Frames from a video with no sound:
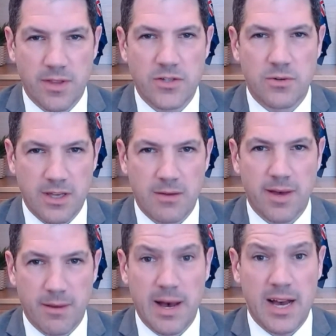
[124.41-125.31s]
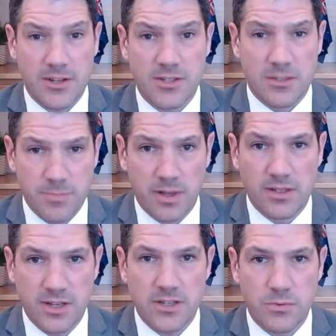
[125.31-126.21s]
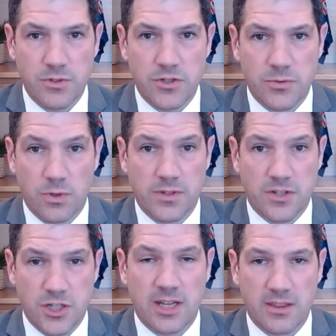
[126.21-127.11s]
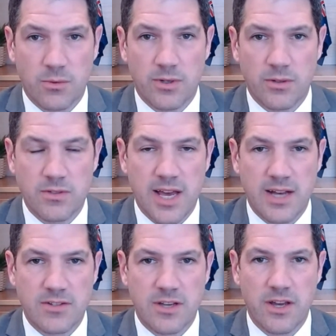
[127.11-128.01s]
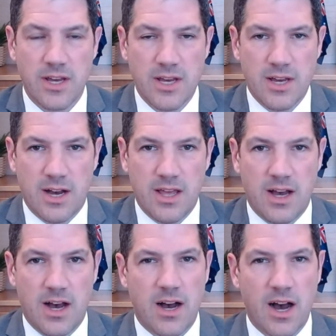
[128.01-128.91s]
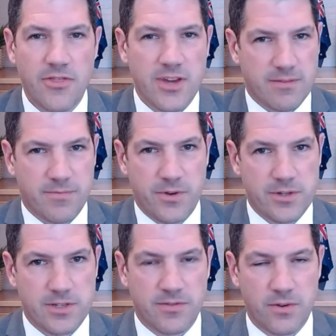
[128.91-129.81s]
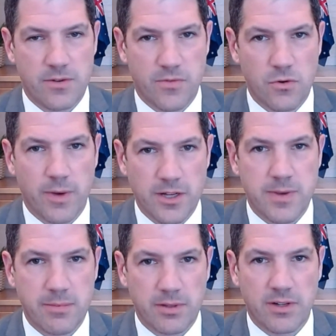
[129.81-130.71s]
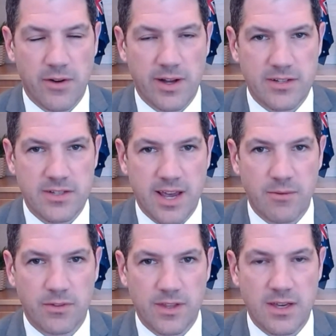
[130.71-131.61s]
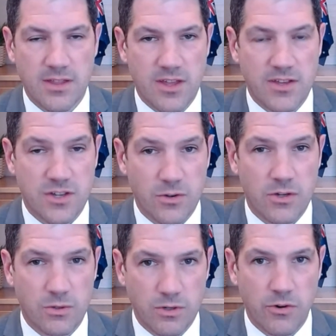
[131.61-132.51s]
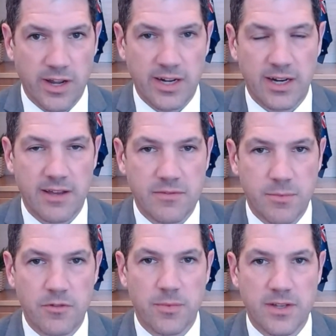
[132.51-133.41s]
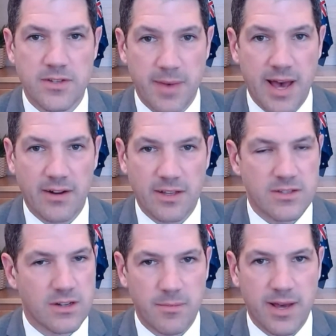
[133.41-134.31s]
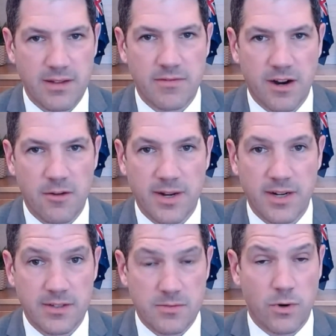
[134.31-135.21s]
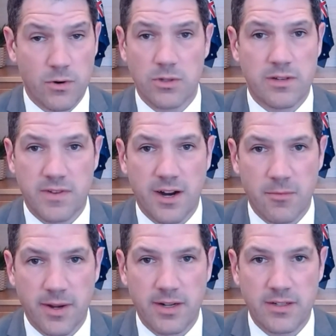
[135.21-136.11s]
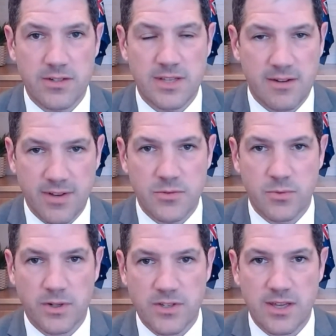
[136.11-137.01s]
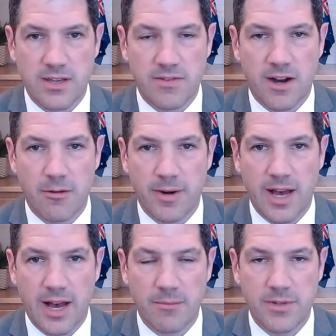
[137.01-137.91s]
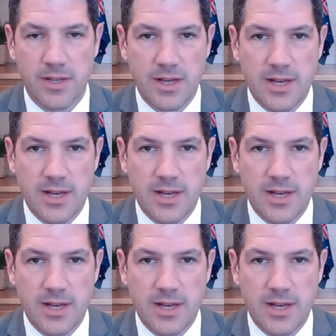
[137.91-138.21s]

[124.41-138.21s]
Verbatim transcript: They're talking about Marxist politics, which wants to shut the world down. So I, I think first and foremost, people have got to understand what the, the so-called green left movement is about. It's not about environmentalism. We're all environmentalists. None of us want to see the environment harmed.